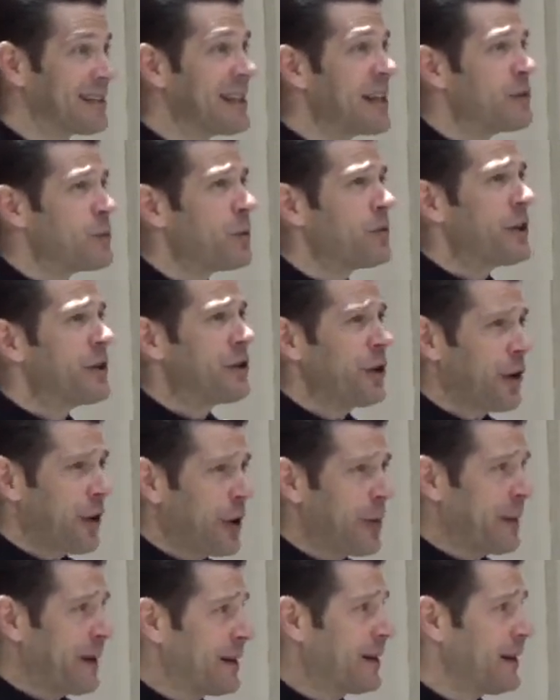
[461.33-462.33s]
This will
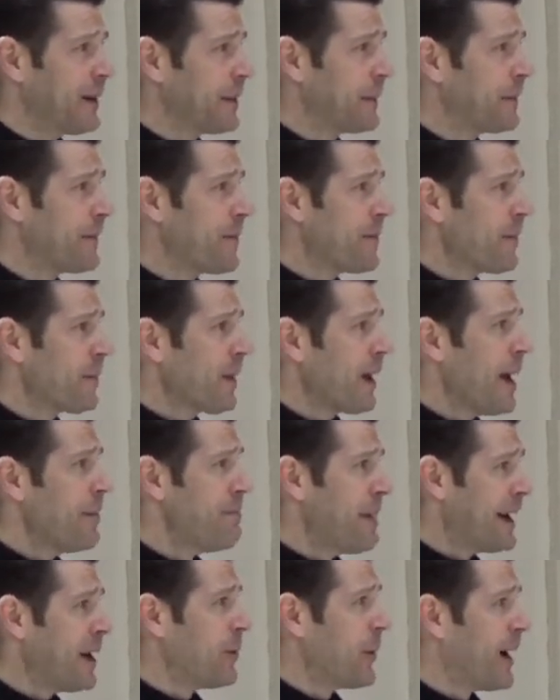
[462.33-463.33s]
determine, in
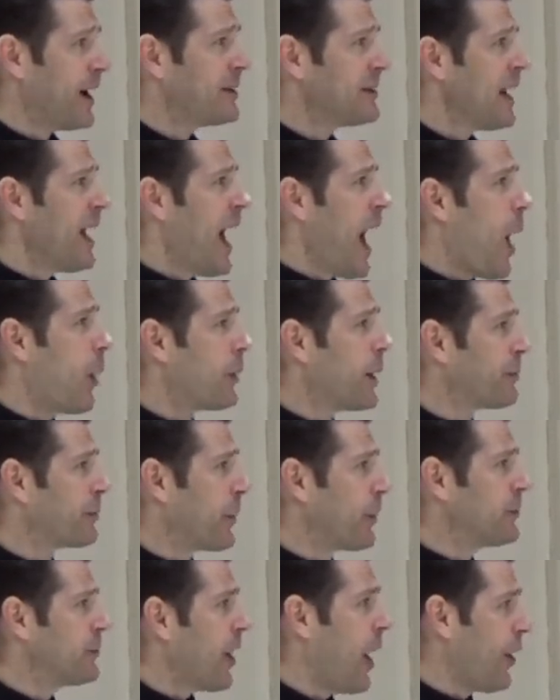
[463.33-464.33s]
many ways, how we
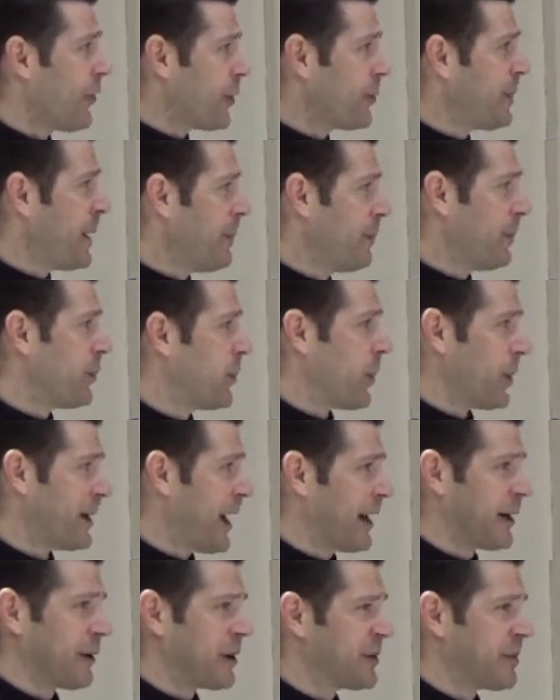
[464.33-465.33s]
approach other people who are
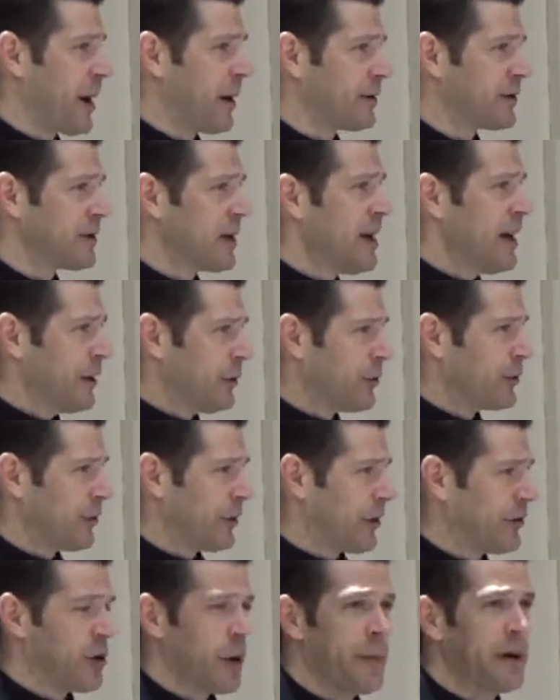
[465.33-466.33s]
not our spouse. This
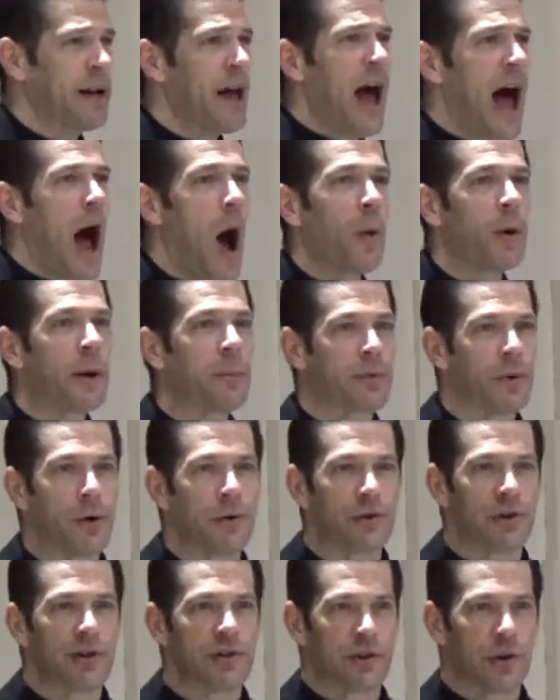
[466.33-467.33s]
will determine how we
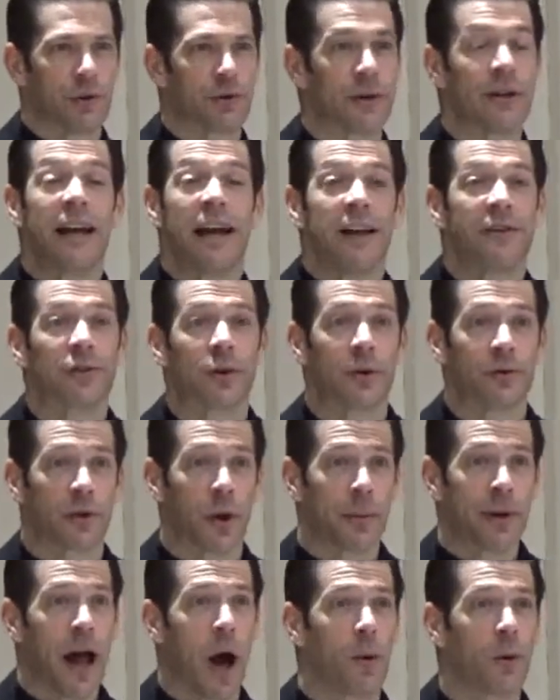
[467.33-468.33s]
approach children. This will
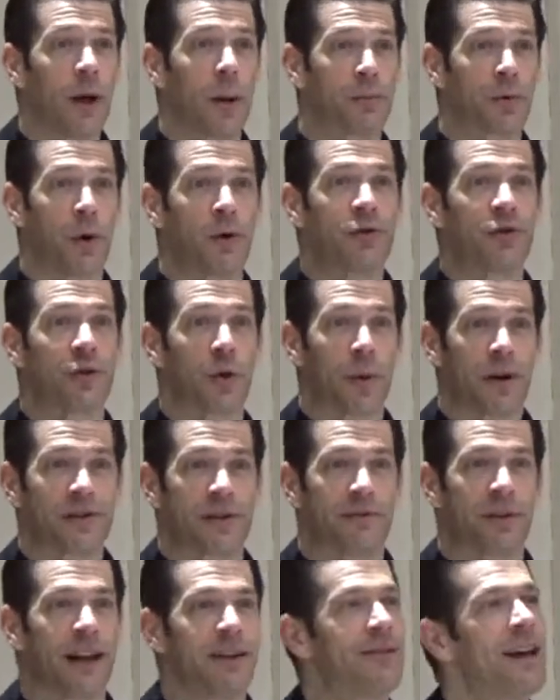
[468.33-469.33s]
determine how we approach the rest
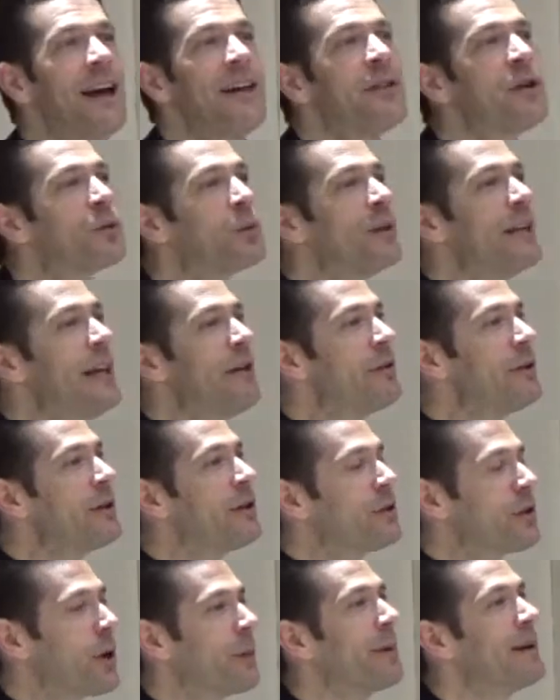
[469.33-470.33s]
of life. This will even
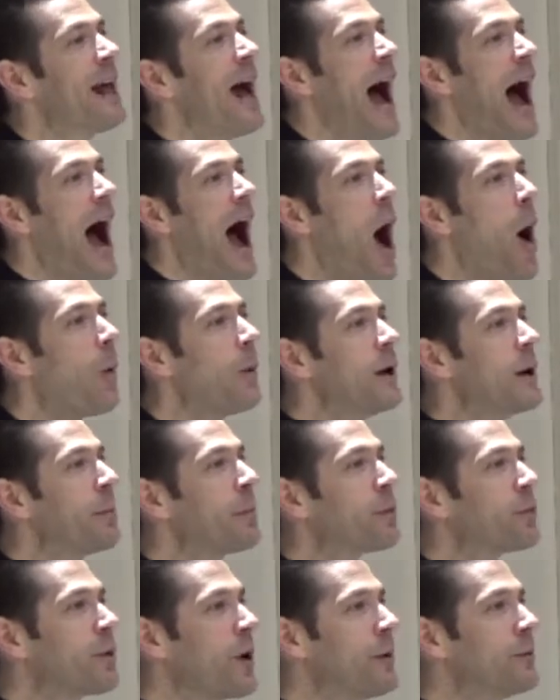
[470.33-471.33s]
determine how we
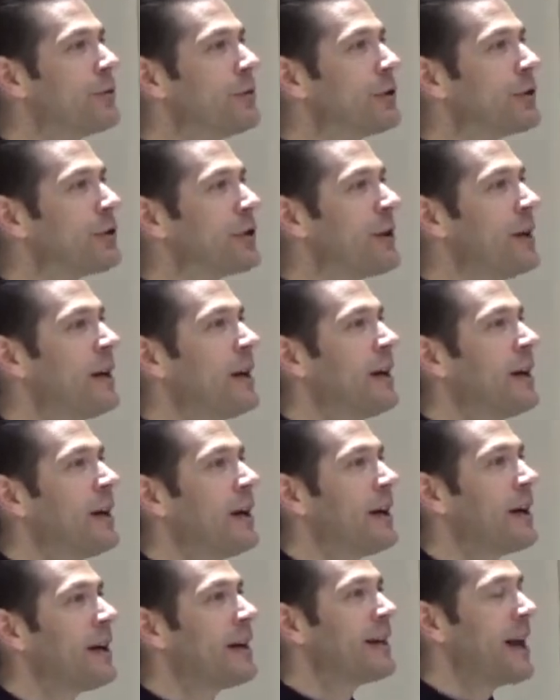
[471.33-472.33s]
approach
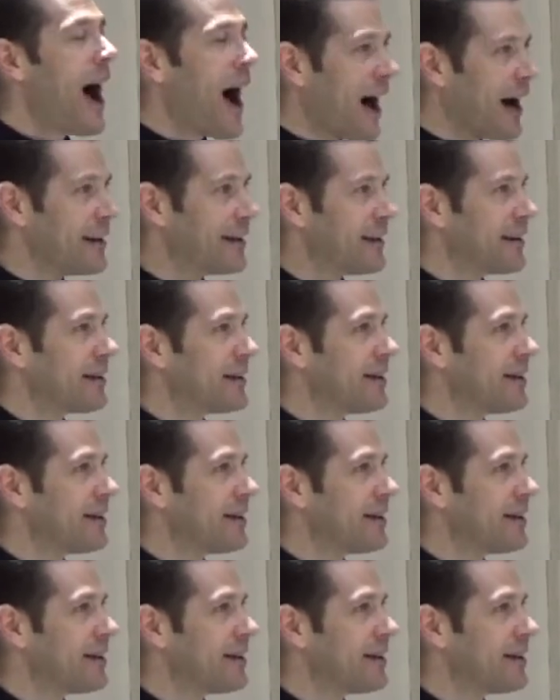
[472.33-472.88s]
God.